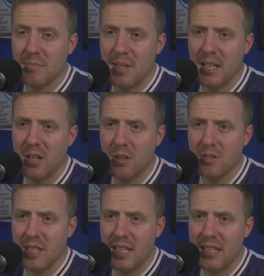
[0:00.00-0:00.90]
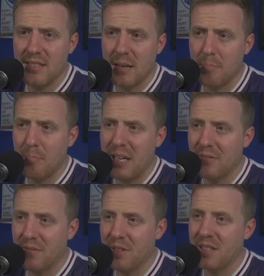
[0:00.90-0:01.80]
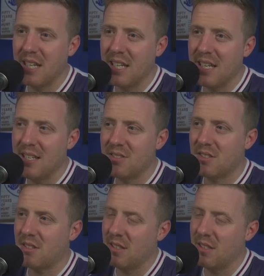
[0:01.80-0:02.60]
my hot take is that Pickford is...